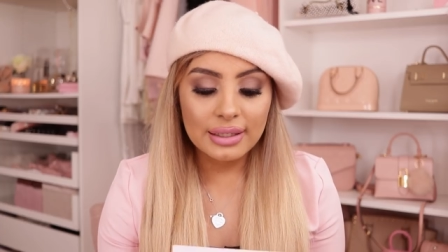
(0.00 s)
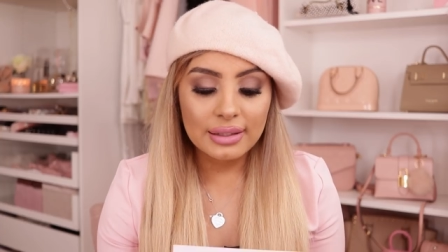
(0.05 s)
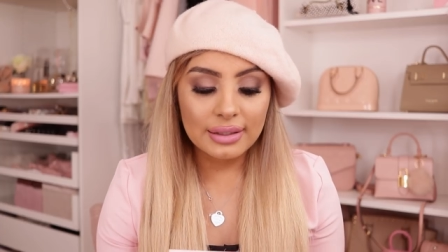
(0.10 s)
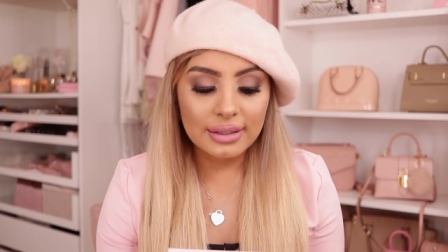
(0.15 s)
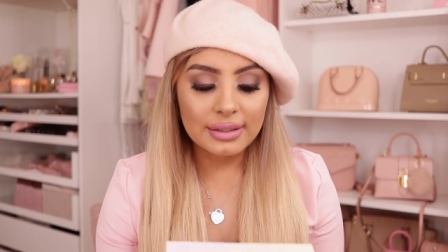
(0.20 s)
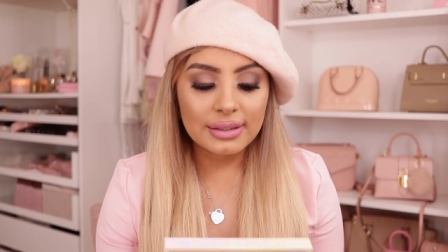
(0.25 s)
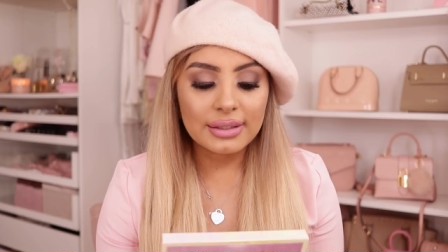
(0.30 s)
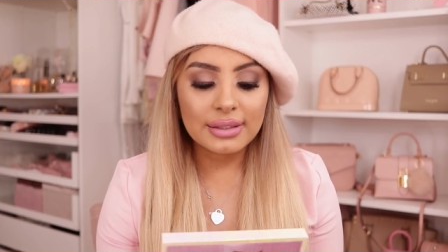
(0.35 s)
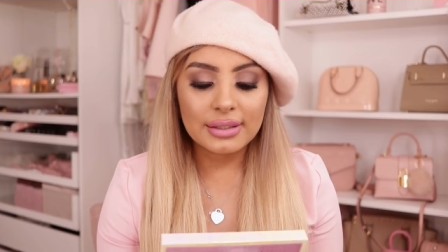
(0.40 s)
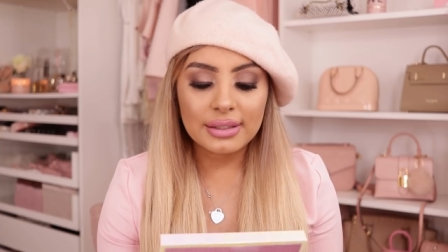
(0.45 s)

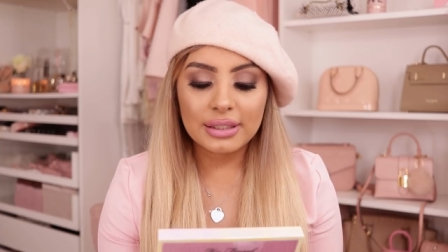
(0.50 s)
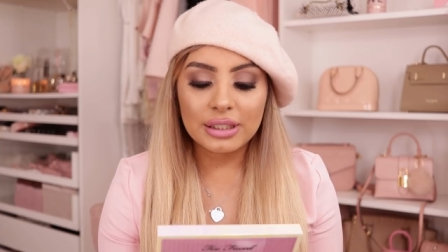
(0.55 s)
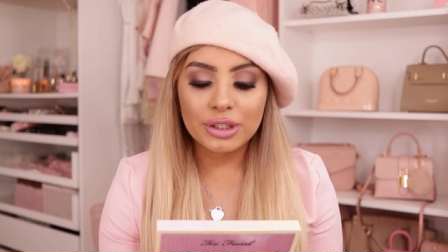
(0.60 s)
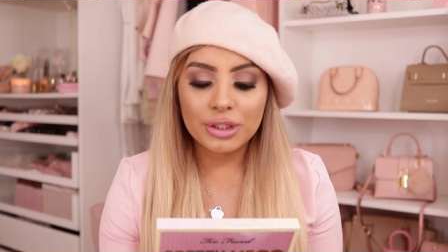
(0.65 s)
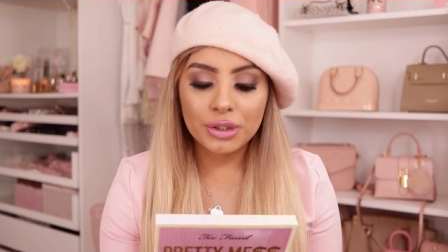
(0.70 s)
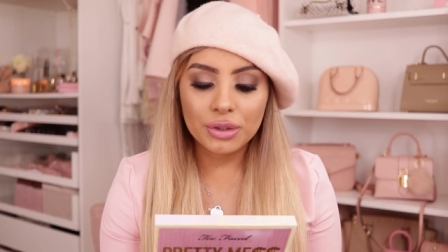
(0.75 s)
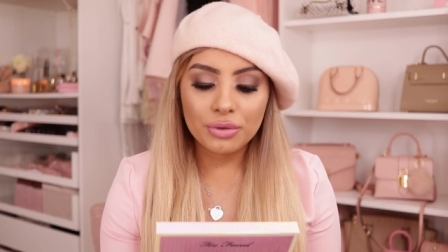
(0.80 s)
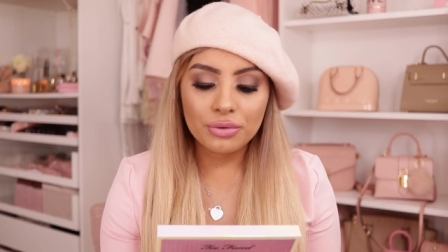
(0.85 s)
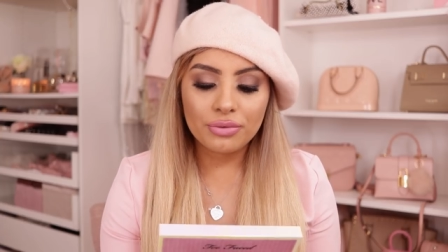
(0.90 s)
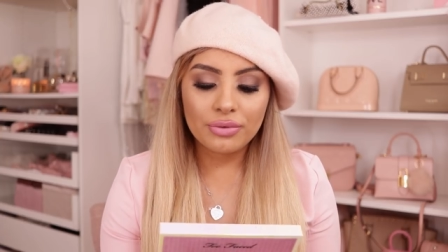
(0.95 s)
This is the
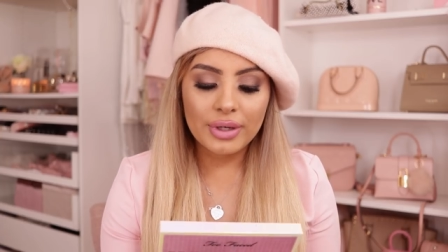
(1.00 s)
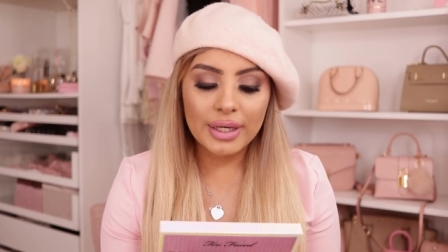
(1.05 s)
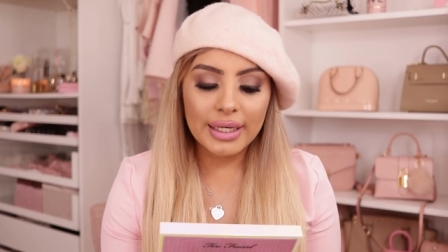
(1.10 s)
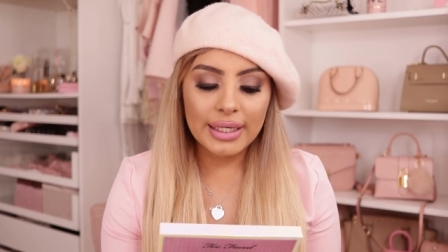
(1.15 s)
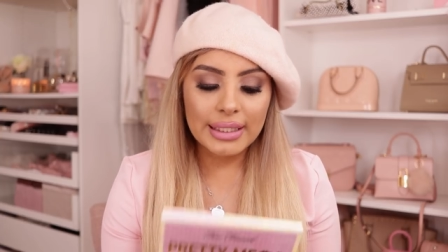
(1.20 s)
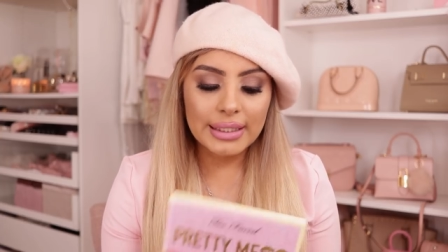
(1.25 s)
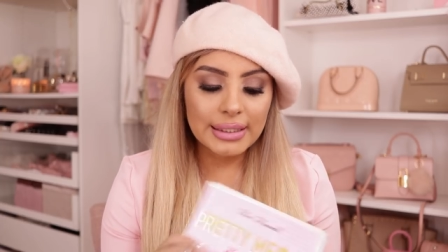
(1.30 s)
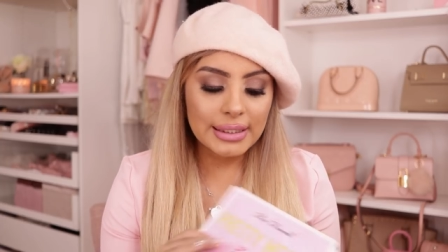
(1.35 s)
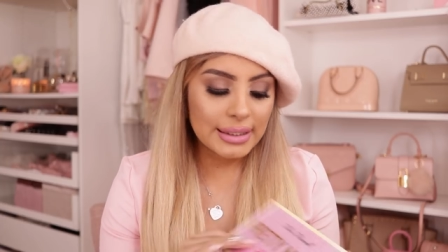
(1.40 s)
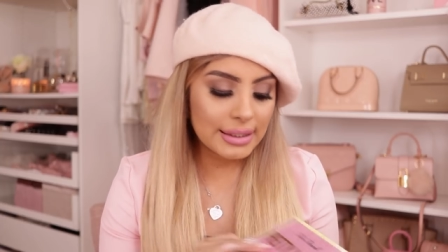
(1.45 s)
Too
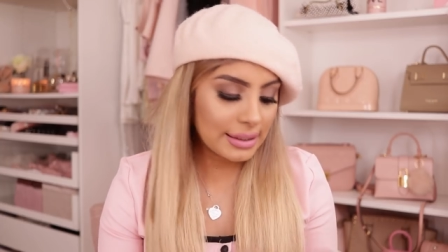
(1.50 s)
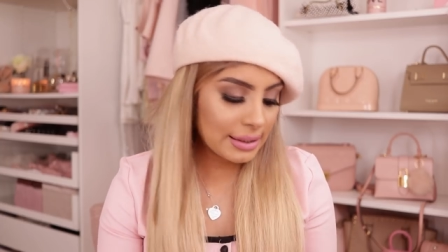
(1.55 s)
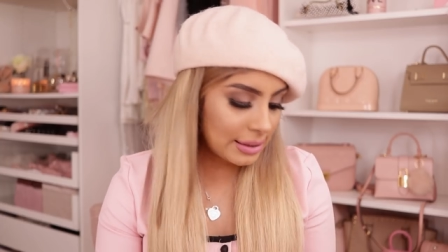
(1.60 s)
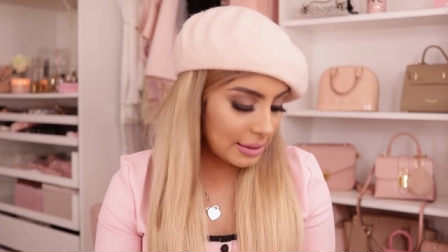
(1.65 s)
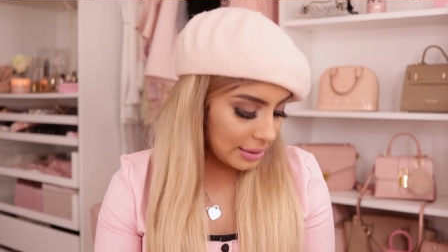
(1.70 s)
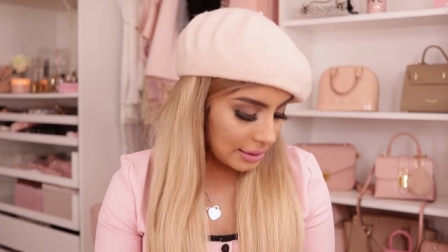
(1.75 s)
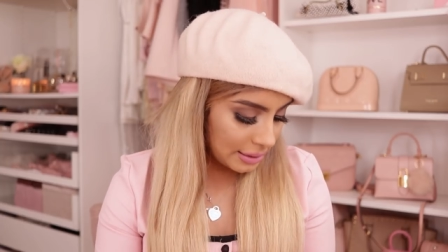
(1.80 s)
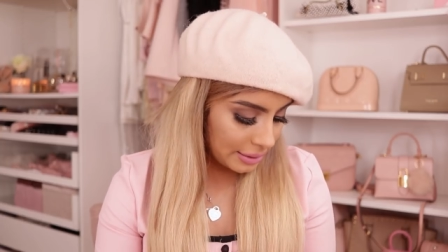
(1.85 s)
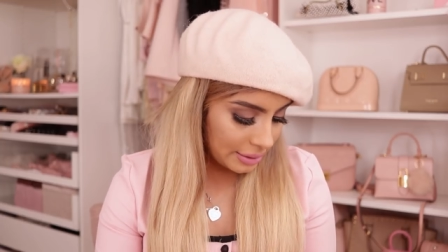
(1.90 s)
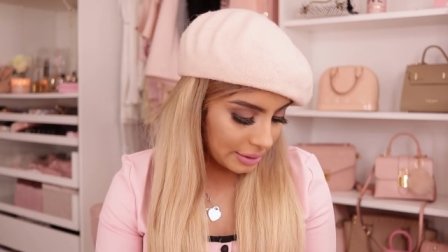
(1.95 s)

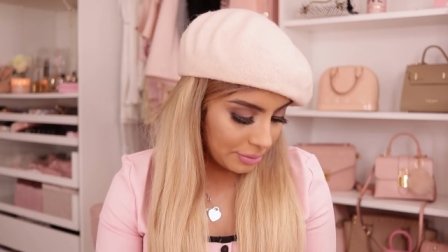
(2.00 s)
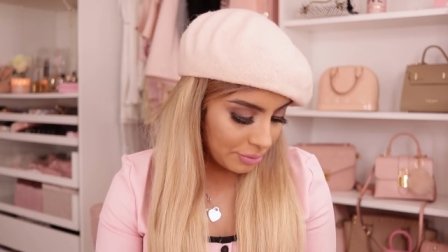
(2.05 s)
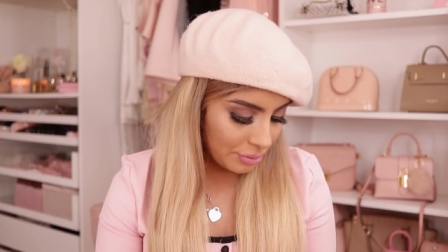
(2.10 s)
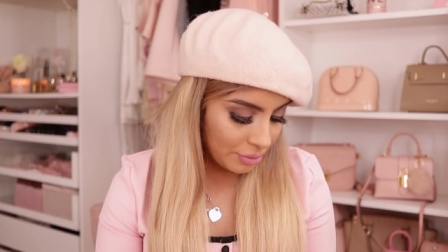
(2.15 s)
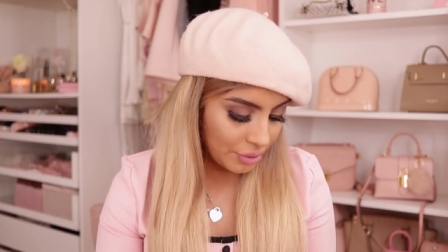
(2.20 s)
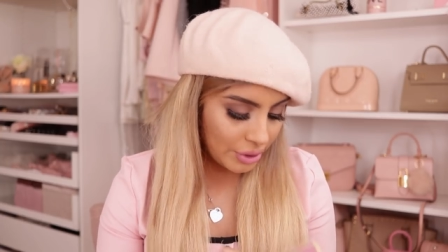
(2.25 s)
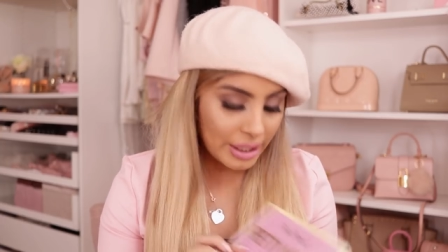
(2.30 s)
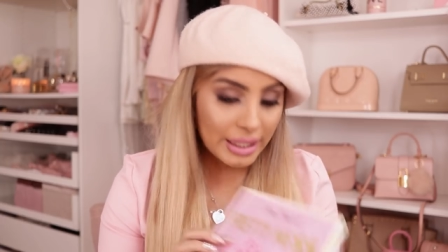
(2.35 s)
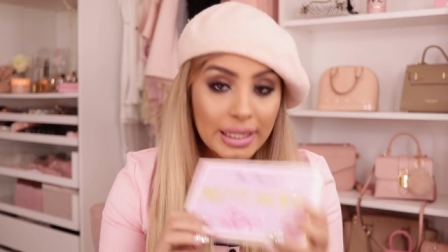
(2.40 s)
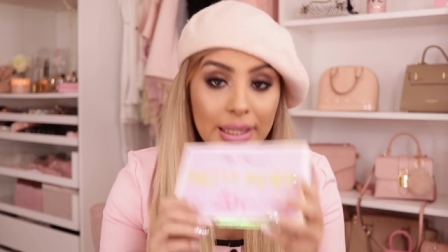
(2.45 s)
Faced
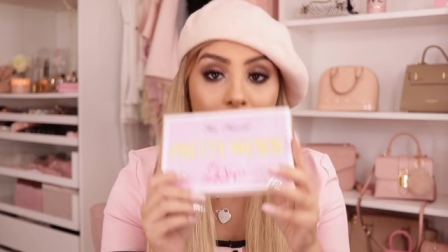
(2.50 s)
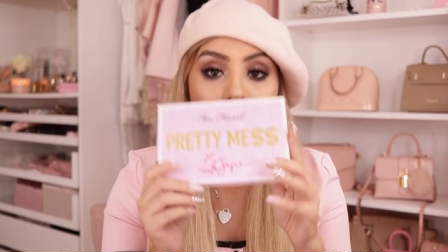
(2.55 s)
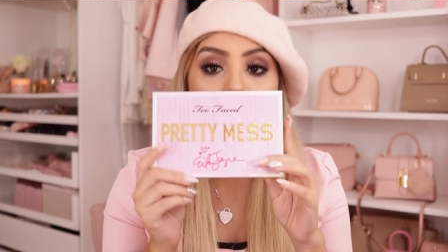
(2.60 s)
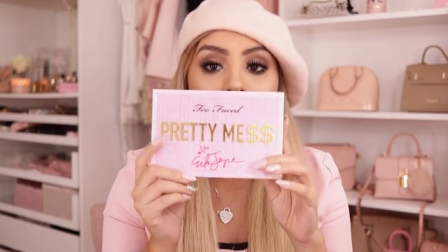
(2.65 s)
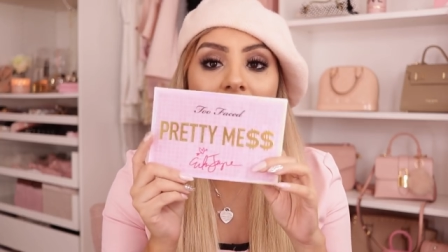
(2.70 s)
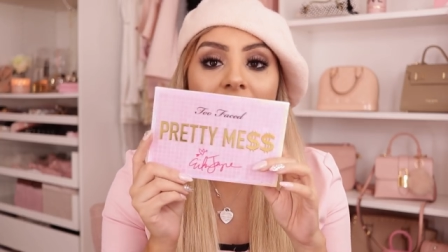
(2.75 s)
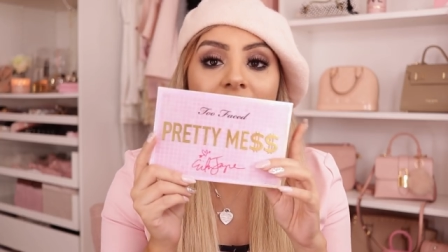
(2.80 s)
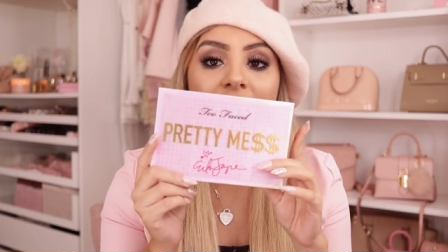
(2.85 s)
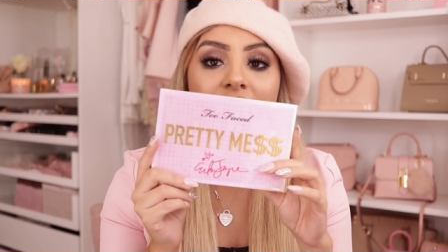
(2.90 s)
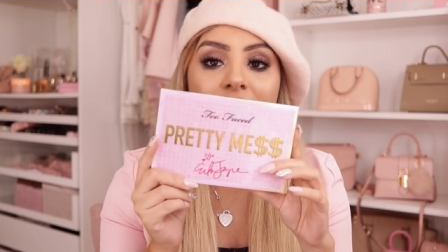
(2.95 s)
Pretty
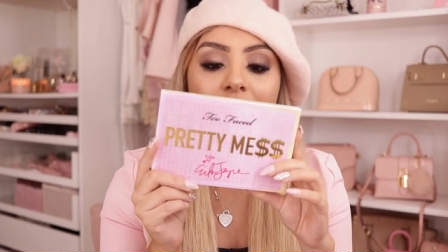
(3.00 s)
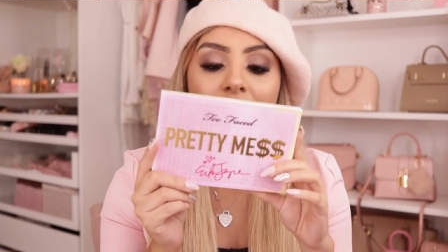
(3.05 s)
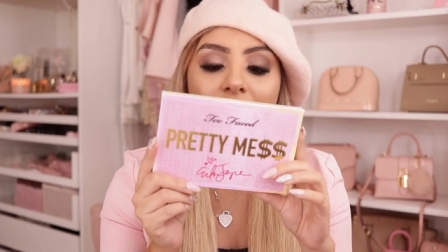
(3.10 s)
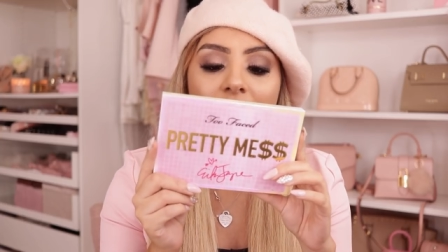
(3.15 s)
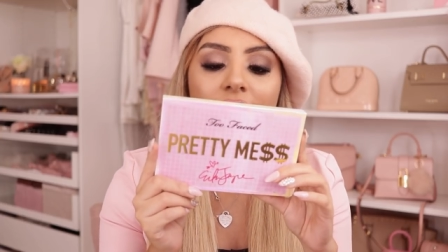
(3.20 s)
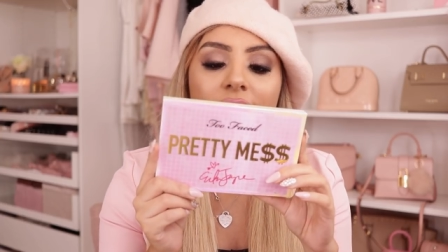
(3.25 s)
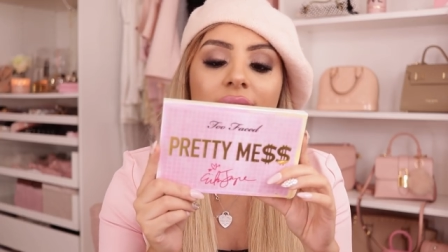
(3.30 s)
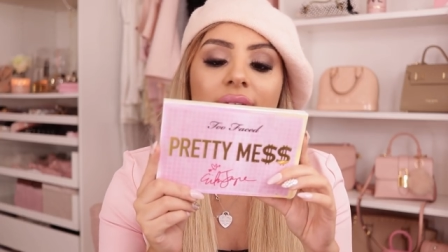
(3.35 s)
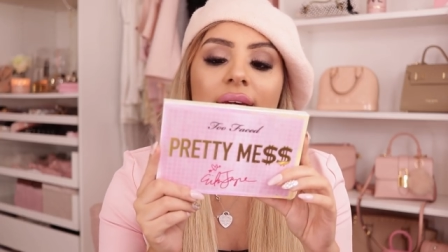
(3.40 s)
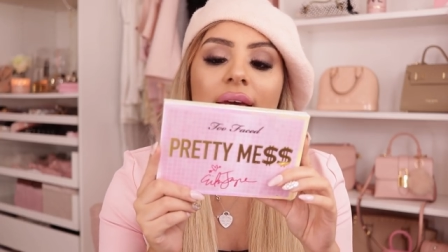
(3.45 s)
Mess
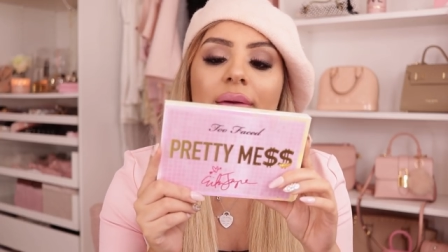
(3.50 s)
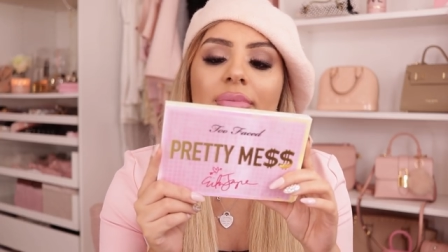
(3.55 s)
palette.